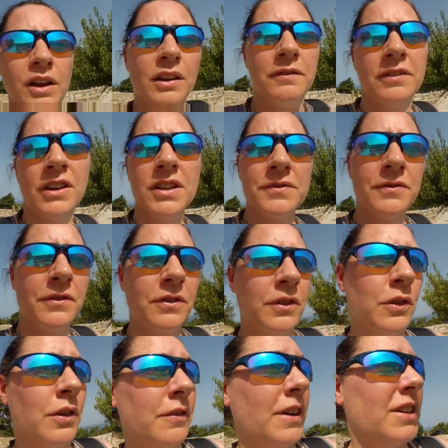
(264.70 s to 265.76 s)
the first
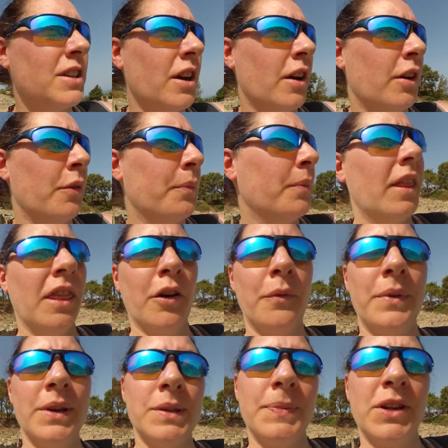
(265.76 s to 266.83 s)
floor of each home there would
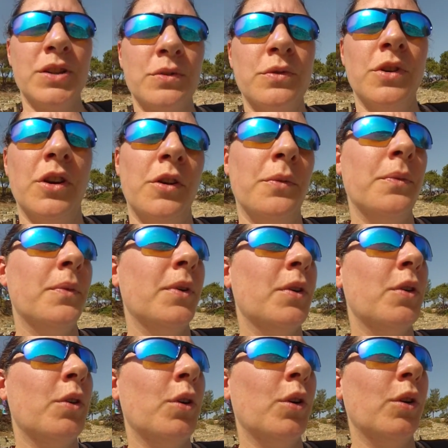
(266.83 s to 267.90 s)
be a special room
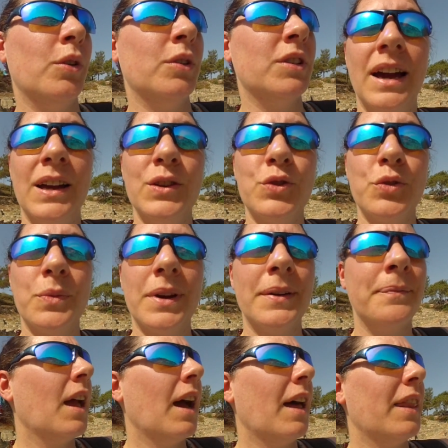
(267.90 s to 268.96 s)
called drama,
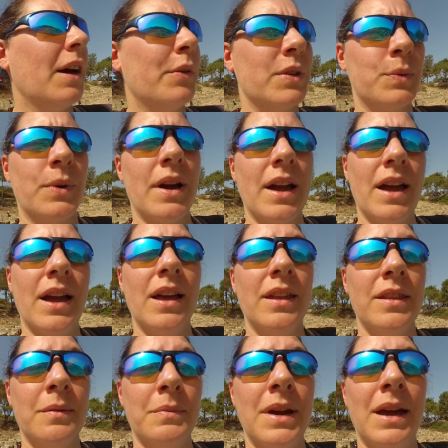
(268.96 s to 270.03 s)
and that was where
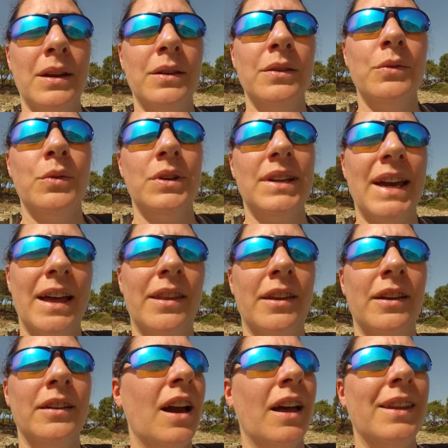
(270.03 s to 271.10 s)
the men would
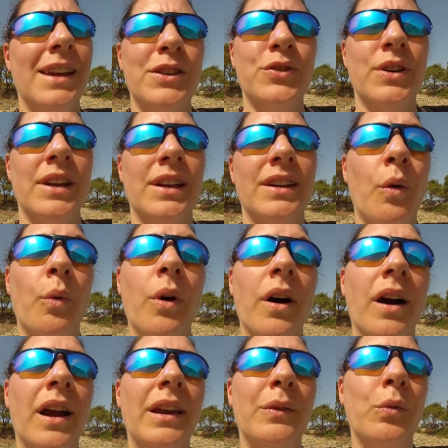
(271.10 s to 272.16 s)
gather and they drink
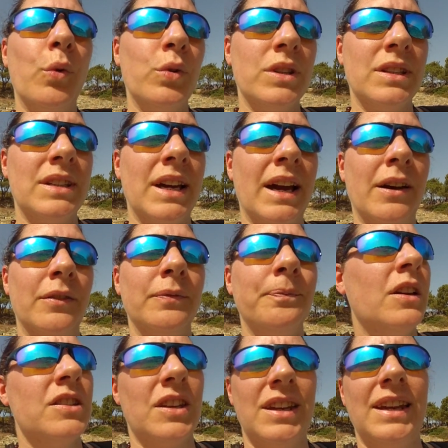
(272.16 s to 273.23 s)
wine and water down
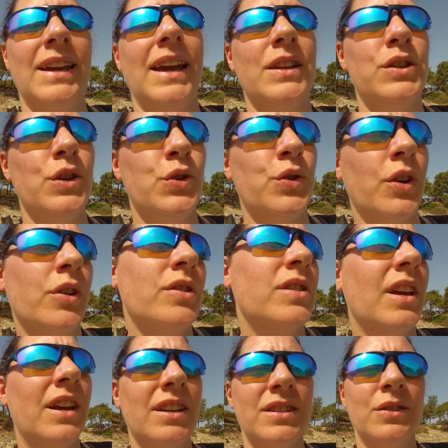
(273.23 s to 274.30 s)
so they didn't get too drunk, so
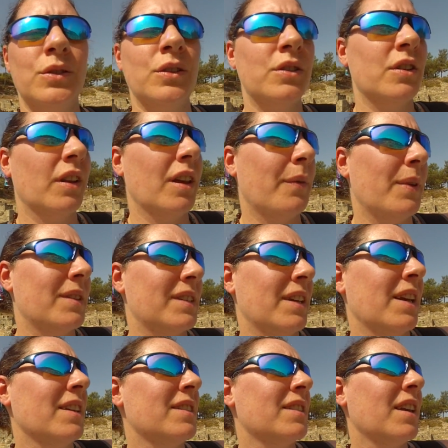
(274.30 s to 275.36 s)
they could still conduct their
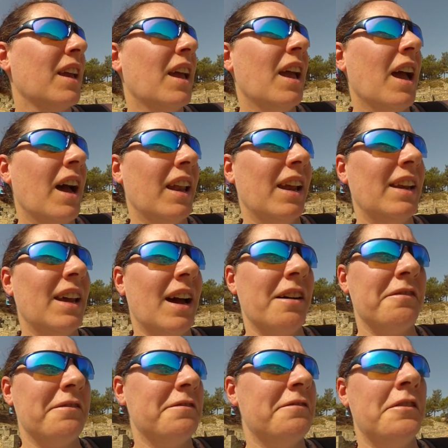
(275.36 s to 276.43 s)
business. And they'd
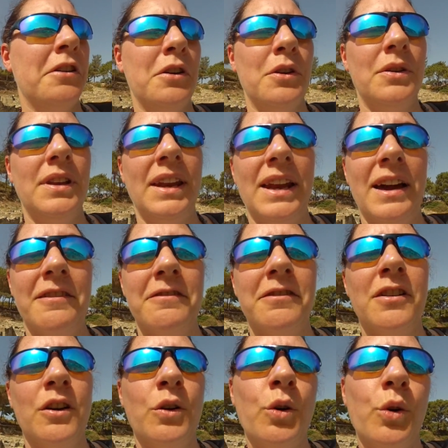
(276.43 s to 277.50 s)
have food, they'd have
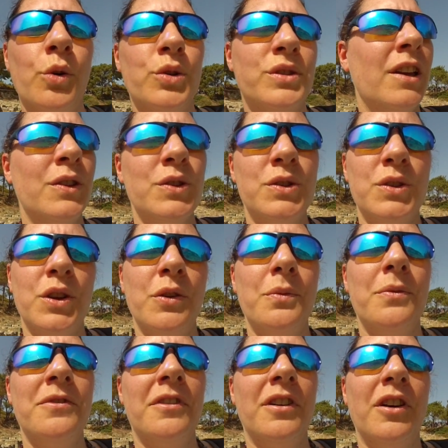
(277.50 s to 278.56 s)
of course soup
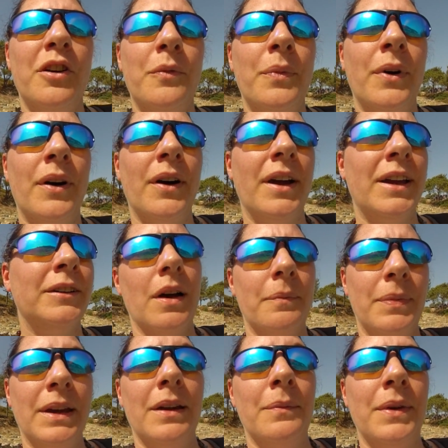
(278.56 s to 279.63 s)
followed by a
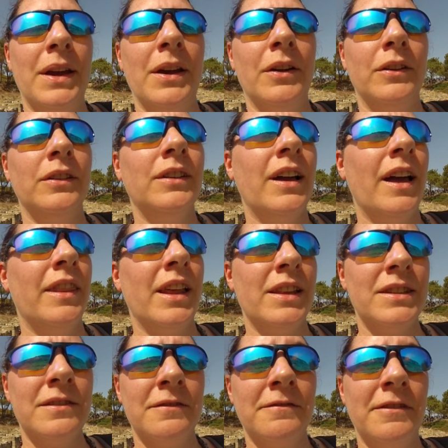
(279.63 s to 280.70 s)
bigger meal and then
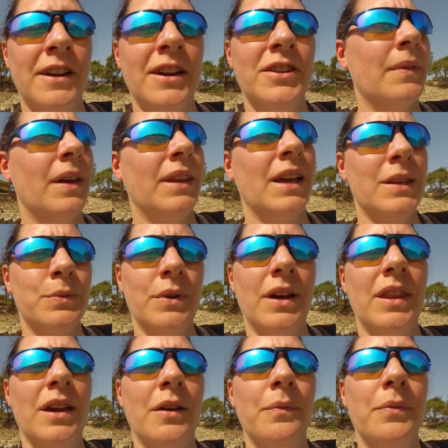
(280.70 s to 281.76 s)
some fish, and that's where
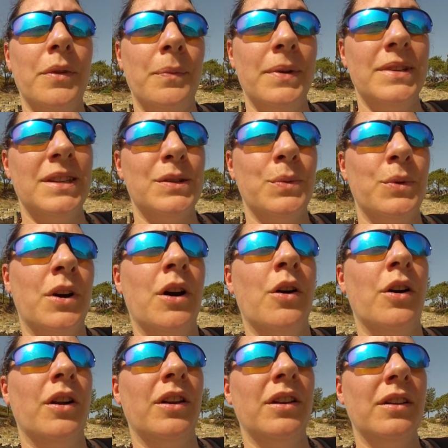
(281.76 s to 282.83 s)
the business would go
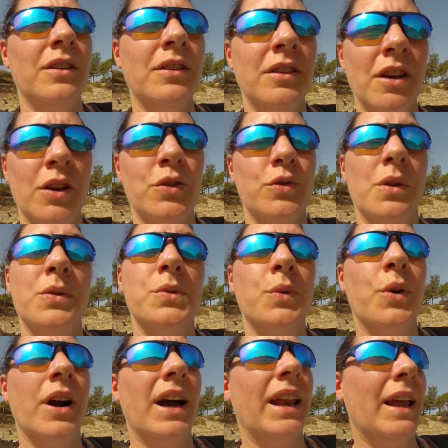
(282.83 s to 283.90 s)
on. And those rooms were
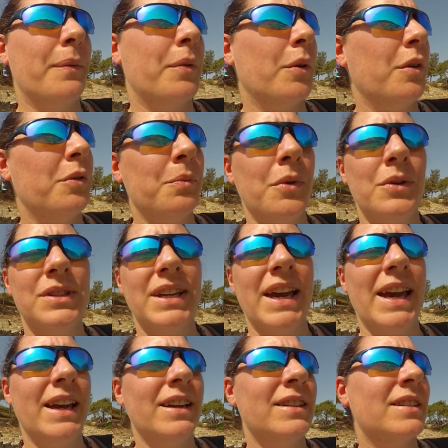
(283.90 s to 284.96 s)
quite elaborate with
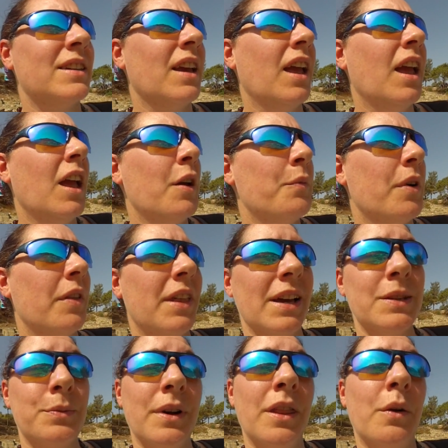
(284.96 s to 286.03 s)
mosaics, but
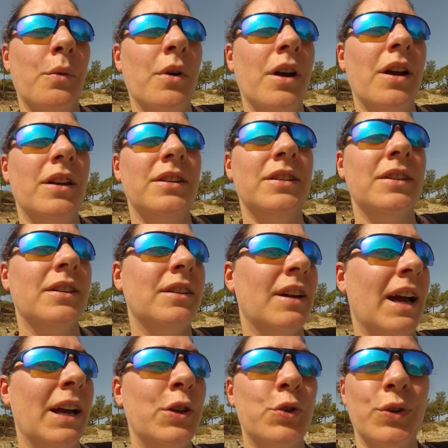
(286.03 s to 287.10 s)
that's where the word
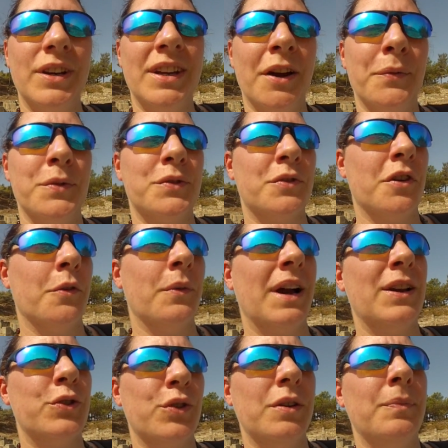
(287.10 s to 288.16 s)
android comes from,
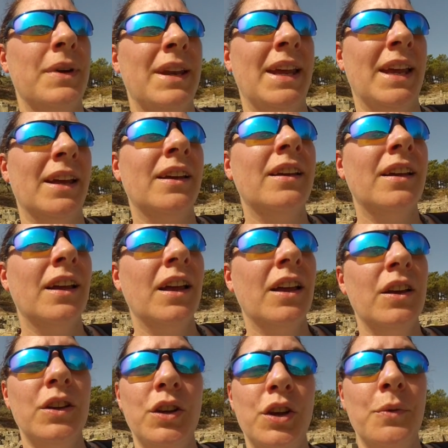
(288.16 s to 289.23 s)
android meaning
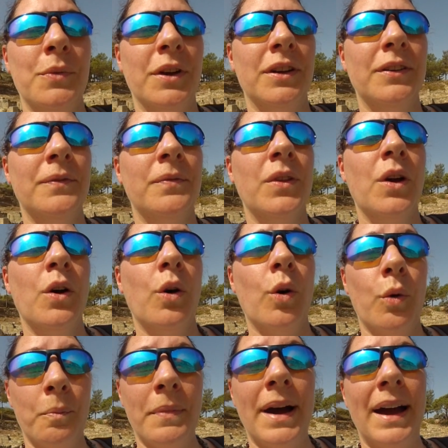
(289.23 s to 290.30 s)
human
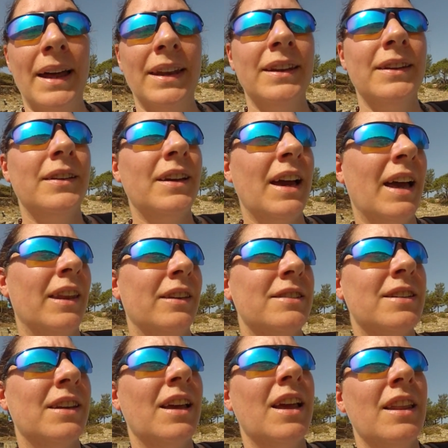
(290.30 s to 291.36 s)
or man, and
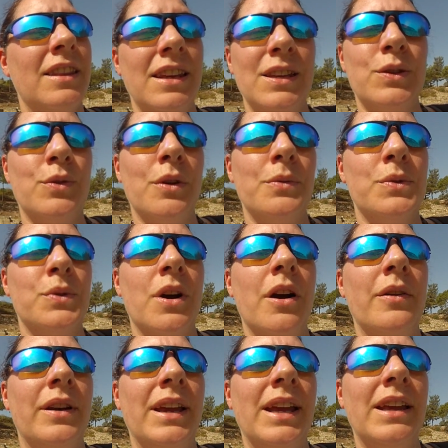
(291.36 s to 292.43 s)
these rooms were
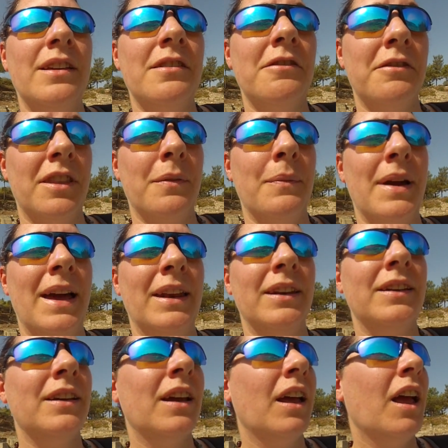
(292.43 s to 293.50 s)
only for the men,
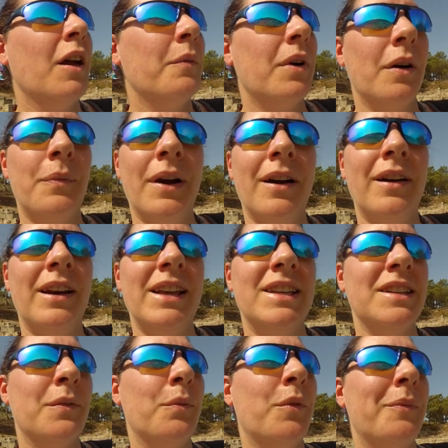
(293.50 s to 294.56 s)
but apparently
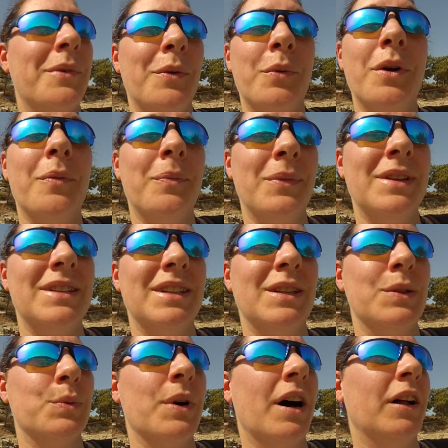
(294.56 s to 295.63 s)
some women were permitted
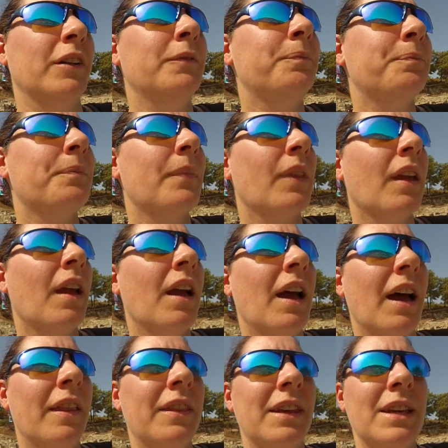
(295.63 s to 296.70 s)
as well.
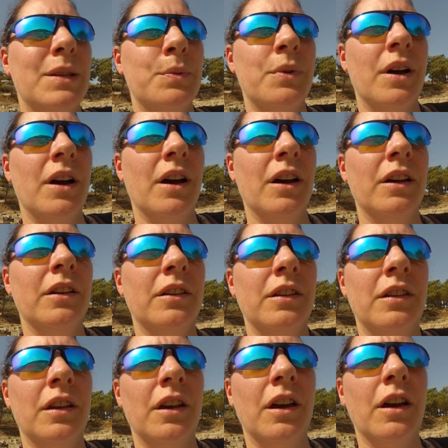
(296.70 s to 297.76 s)
And these were
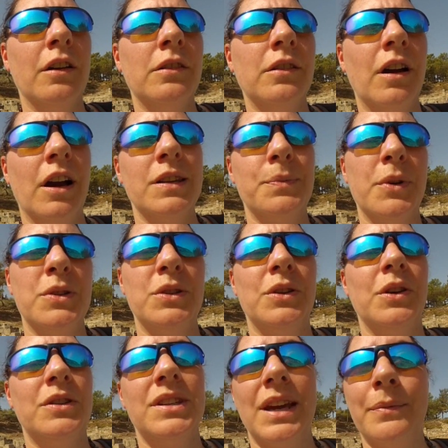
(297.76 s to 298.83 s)
the, I suppose you
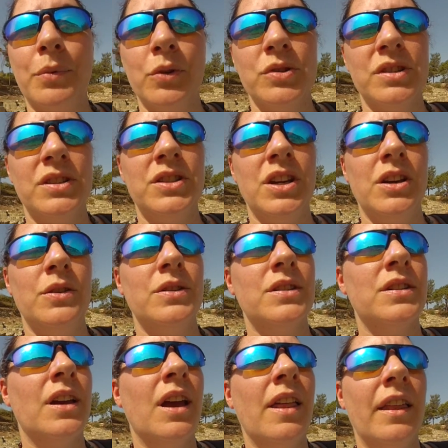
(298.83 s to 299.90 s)
could say, prostitutes,
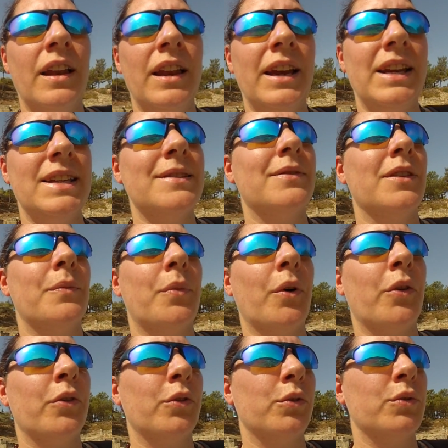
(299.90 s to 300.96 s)
the ladies from the
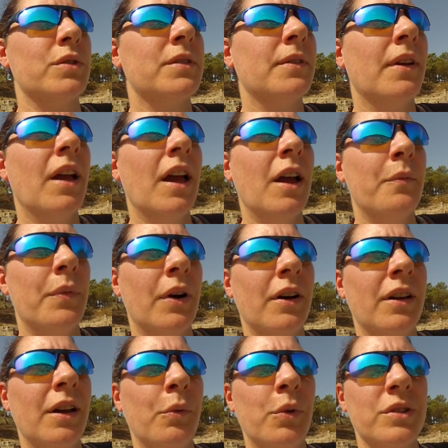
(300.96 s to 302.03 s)
brothels, but
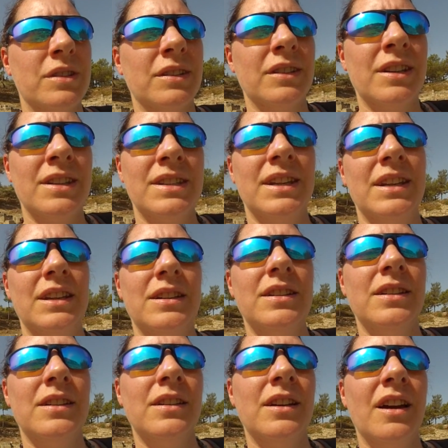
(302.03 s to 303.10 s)
it wasn't considered
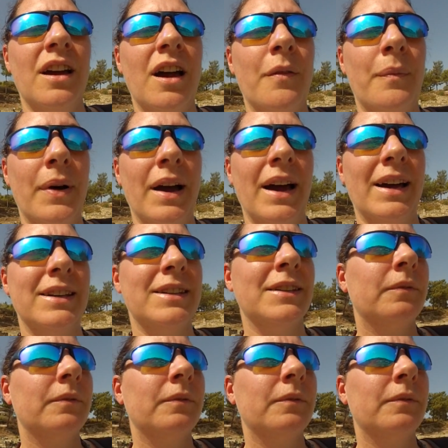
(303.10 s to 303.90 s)
a bad